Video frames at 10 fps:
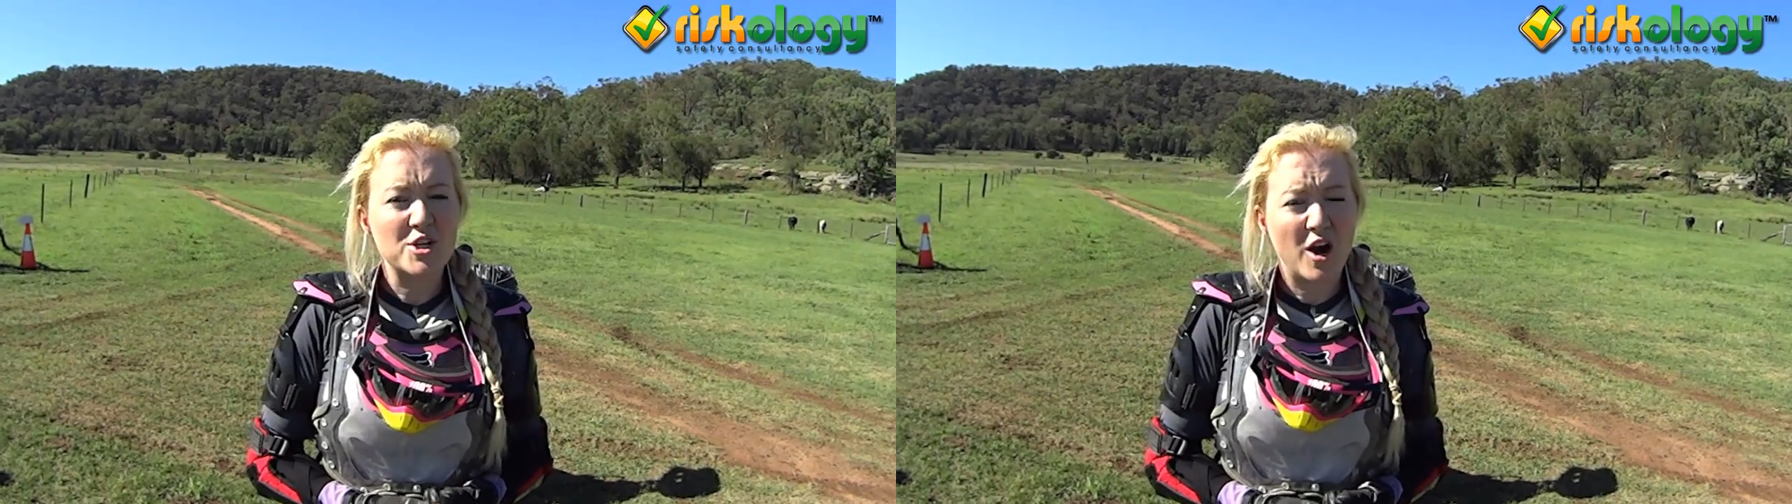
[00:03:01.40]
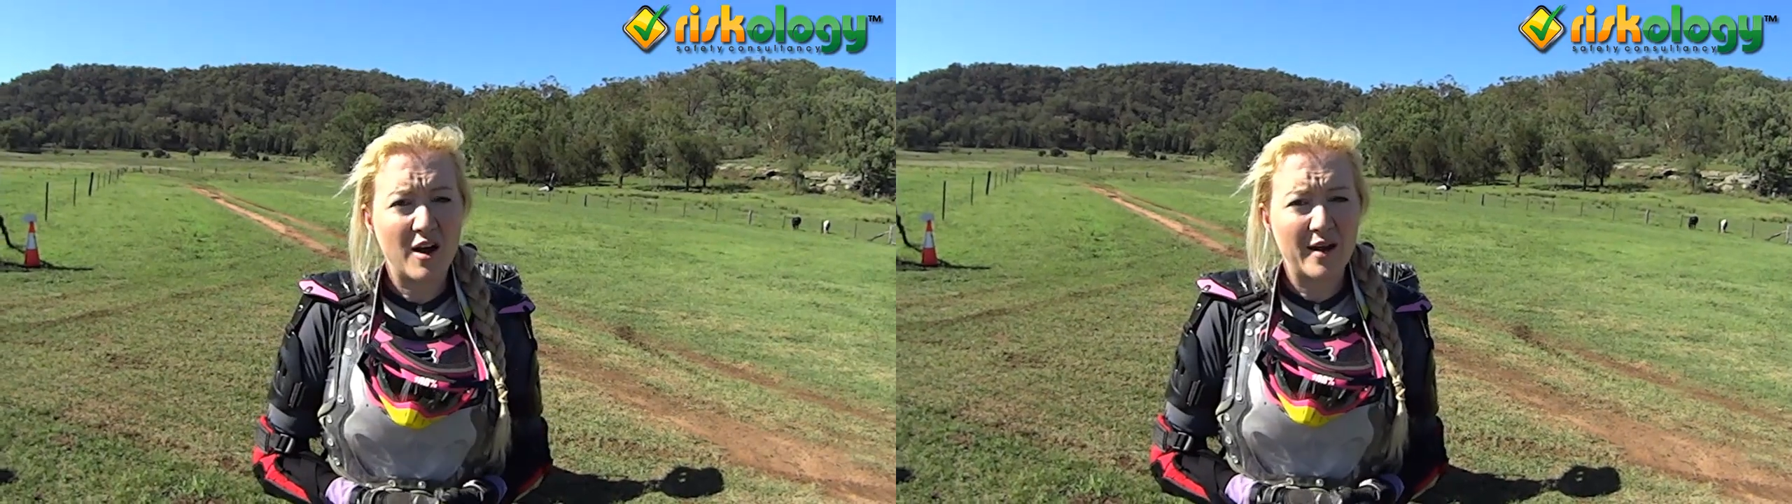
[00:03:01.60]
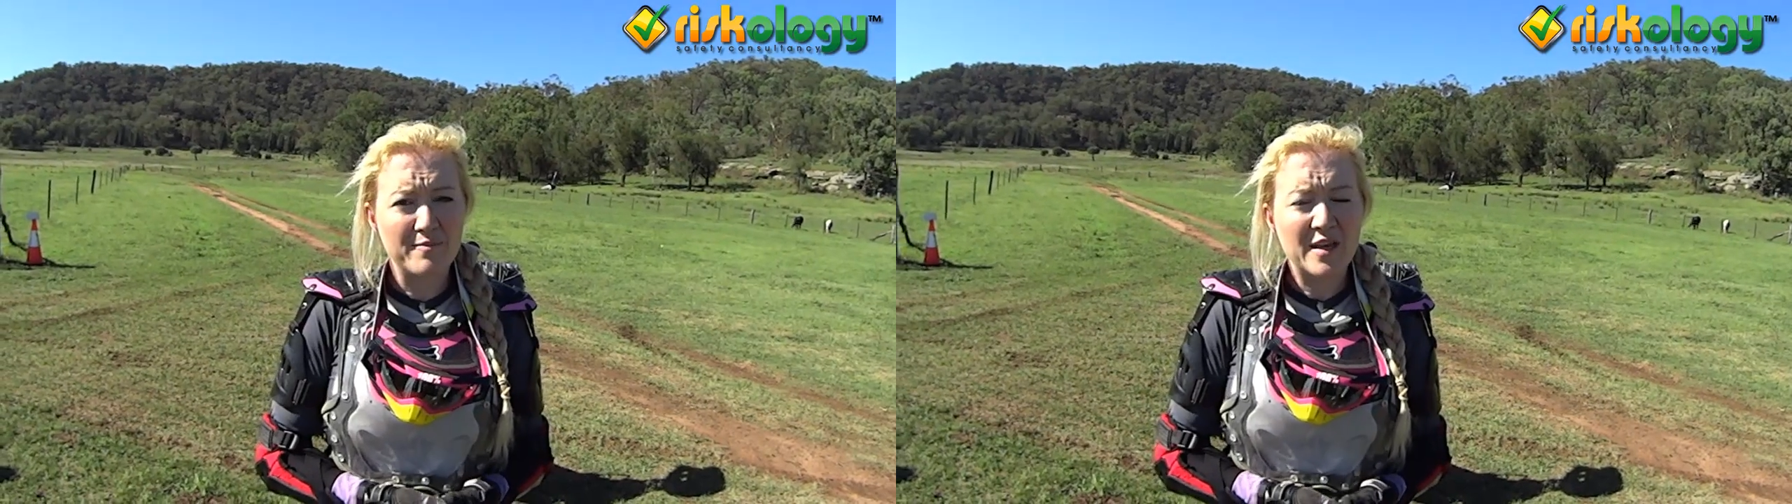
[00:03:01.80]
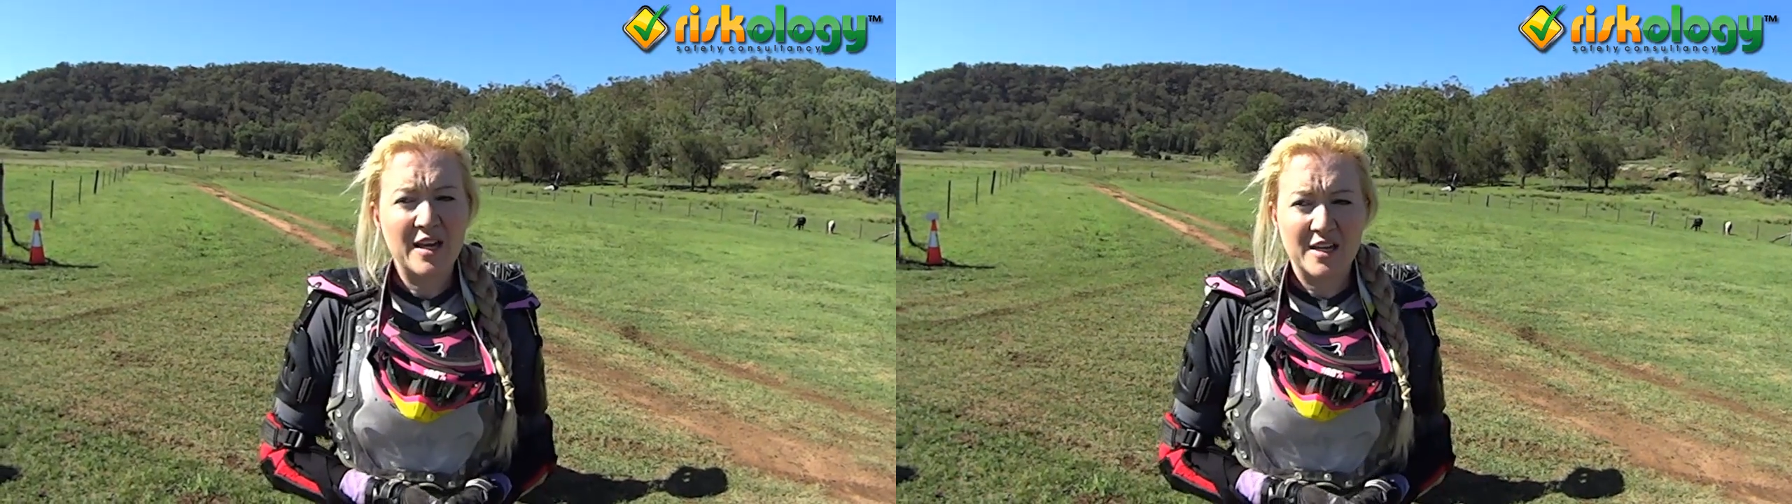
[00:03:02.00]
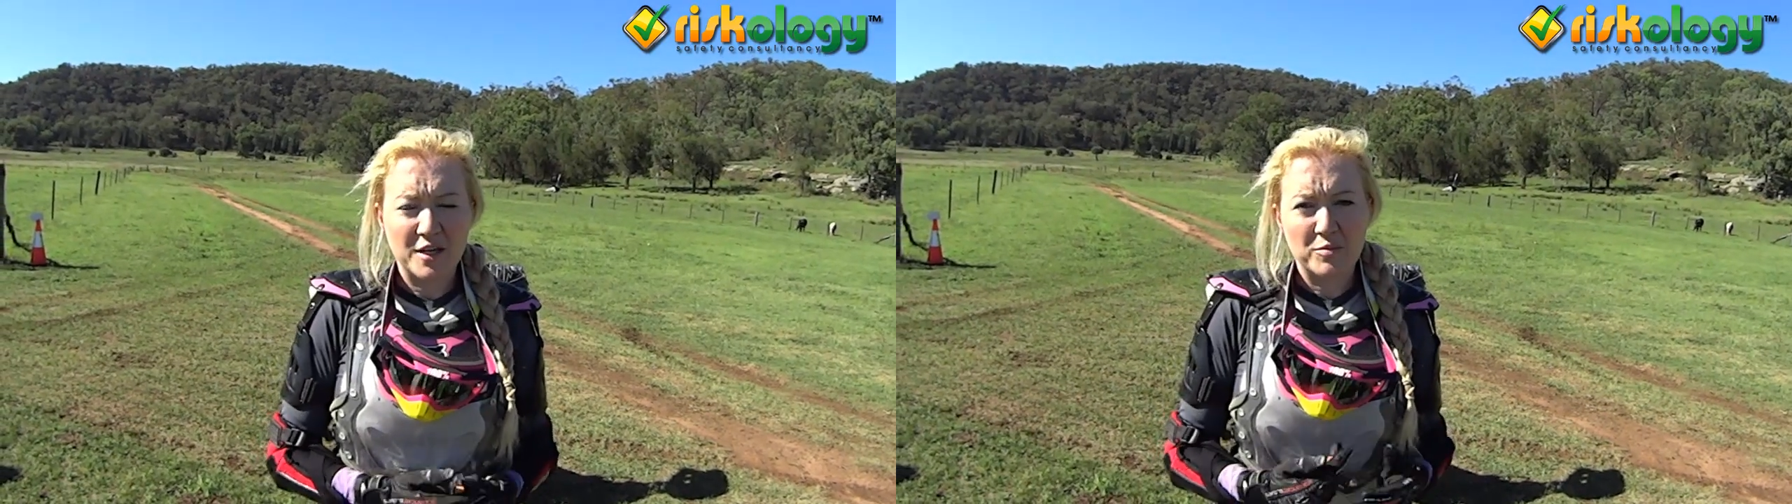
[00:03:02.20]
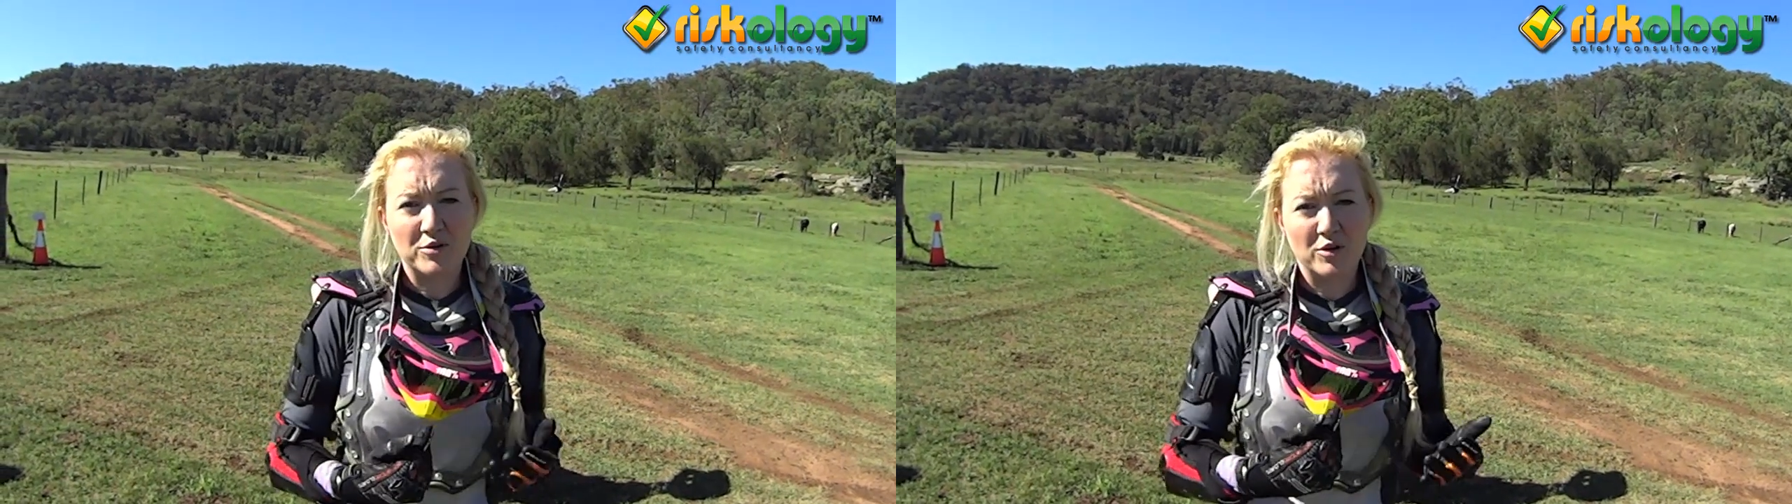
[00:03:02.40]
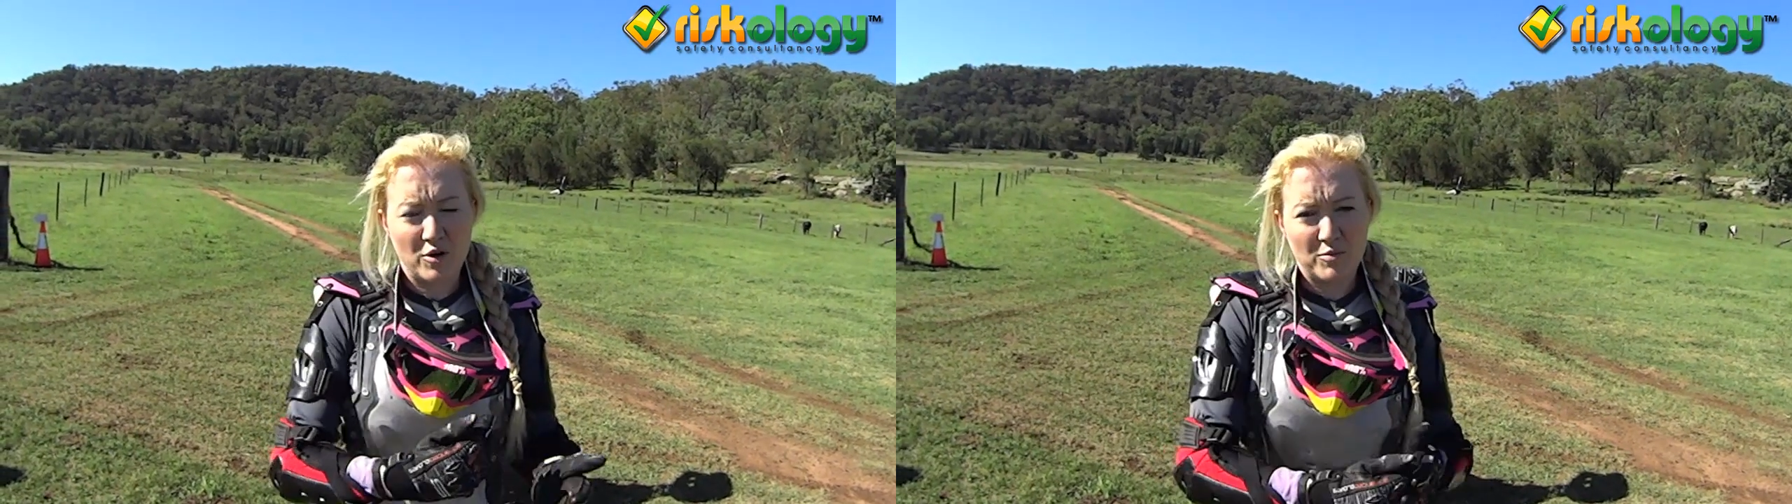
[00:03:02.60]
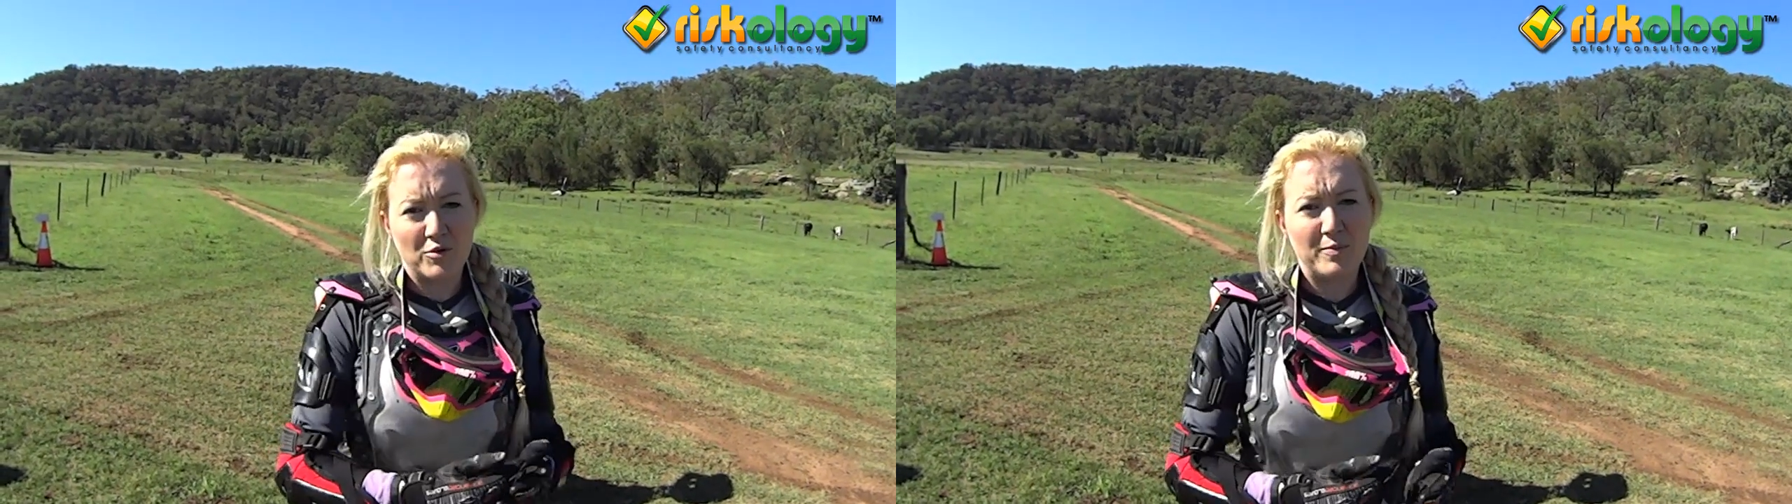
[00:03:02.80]
time, you're going to put a
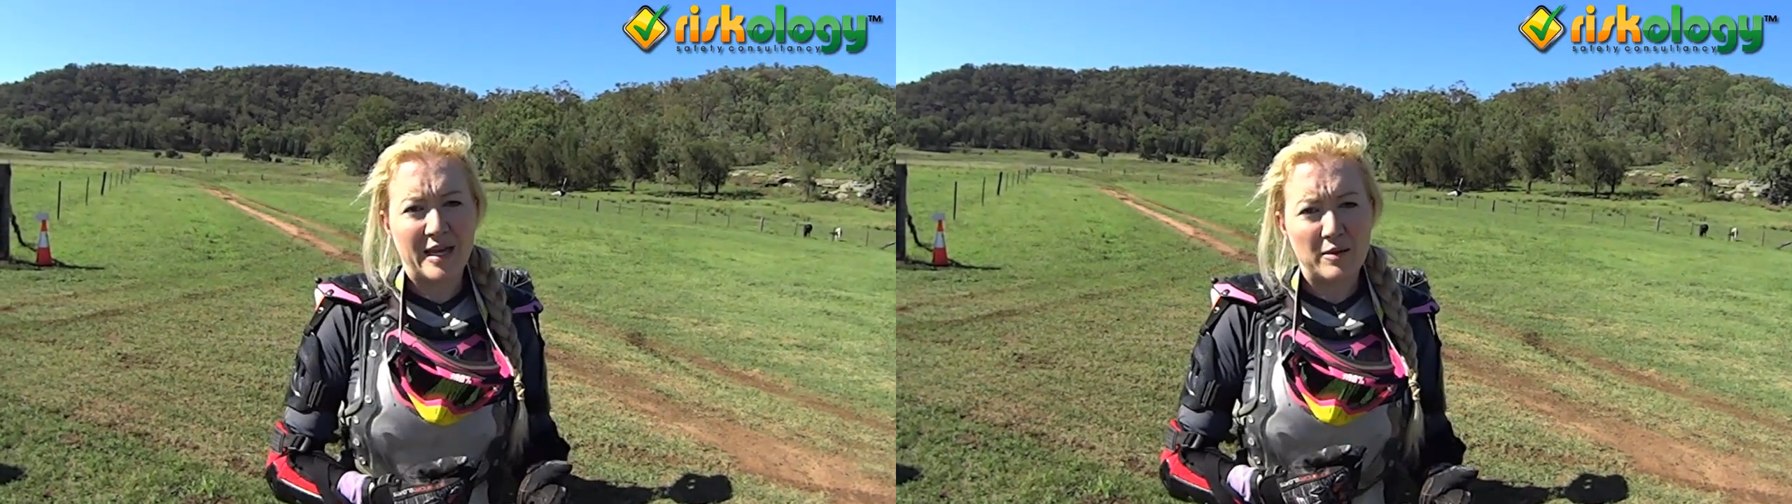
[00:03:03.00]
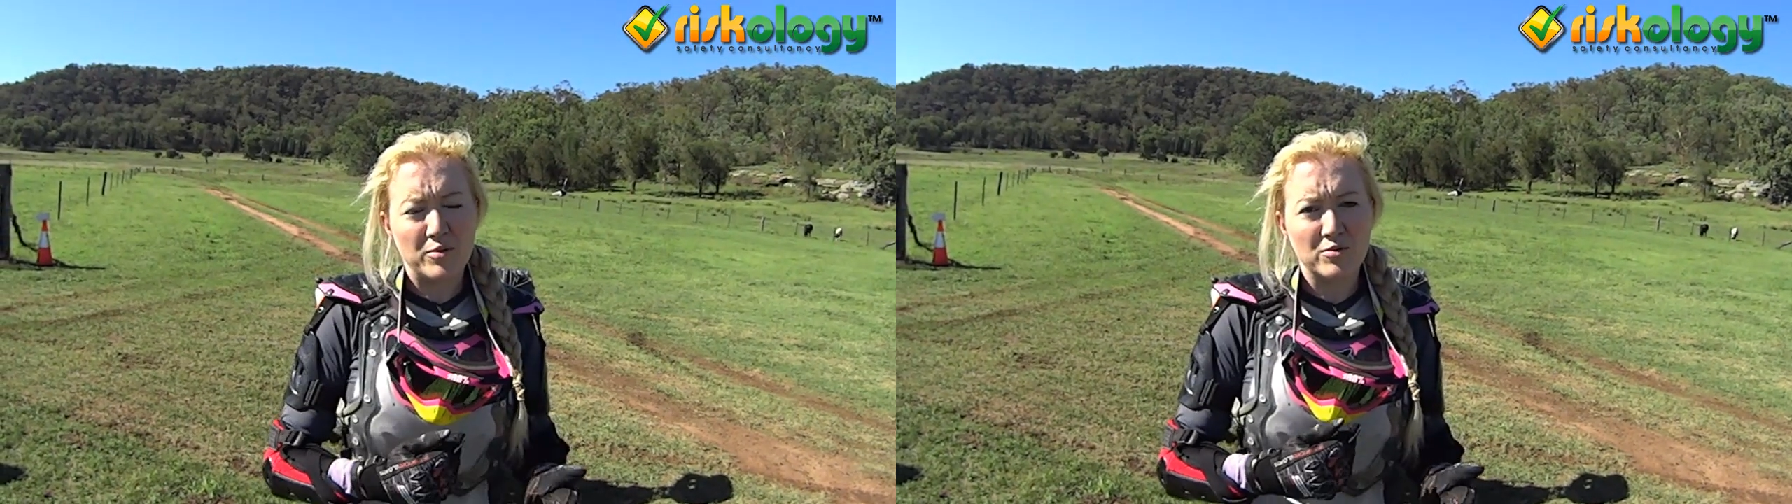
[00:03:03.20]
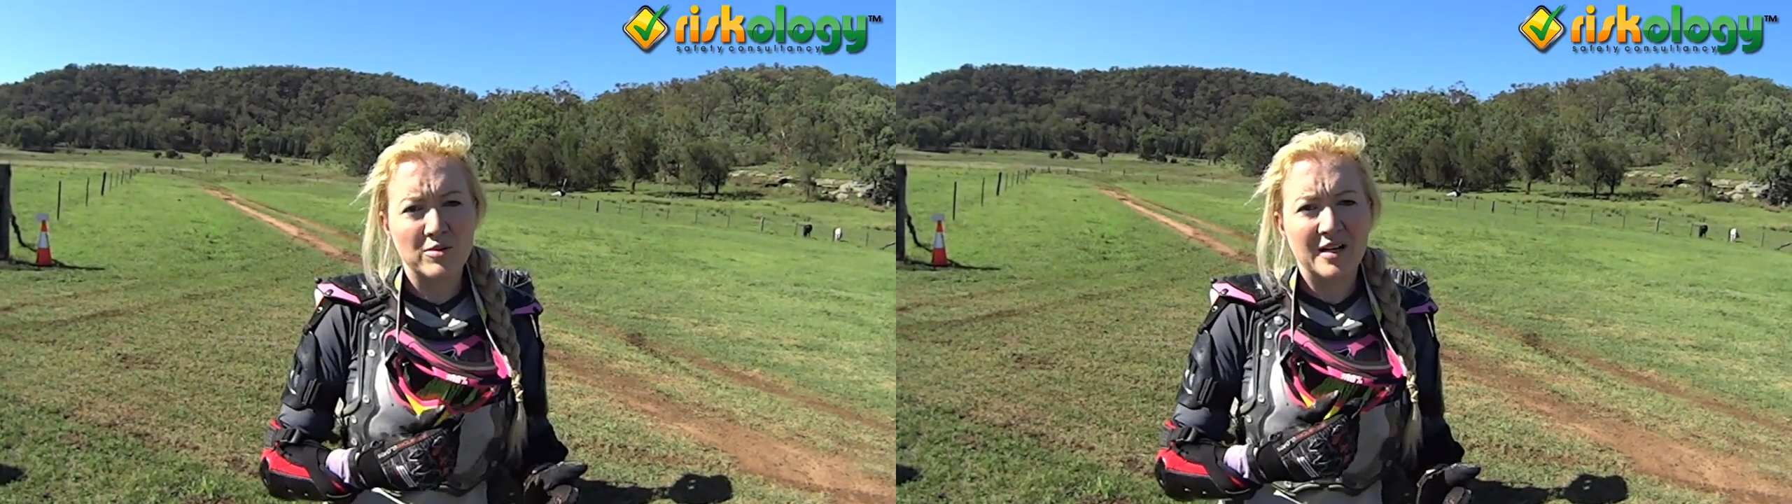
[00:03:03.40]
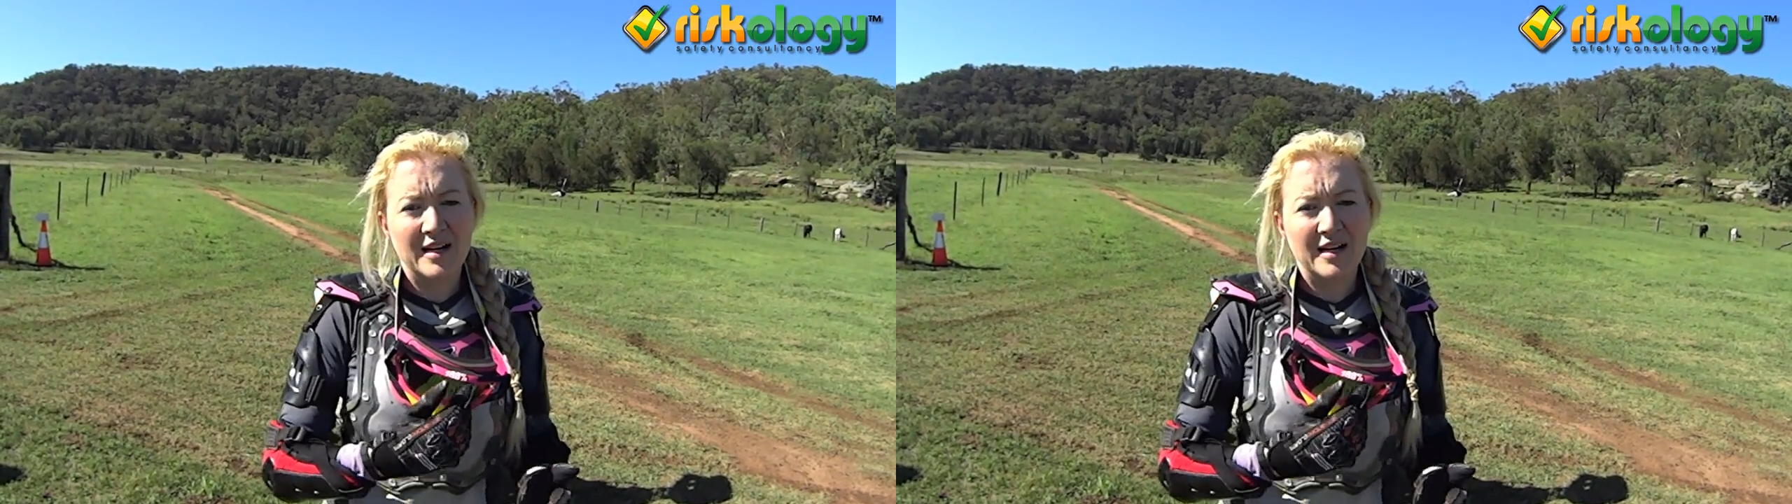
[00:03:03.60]
lot more people,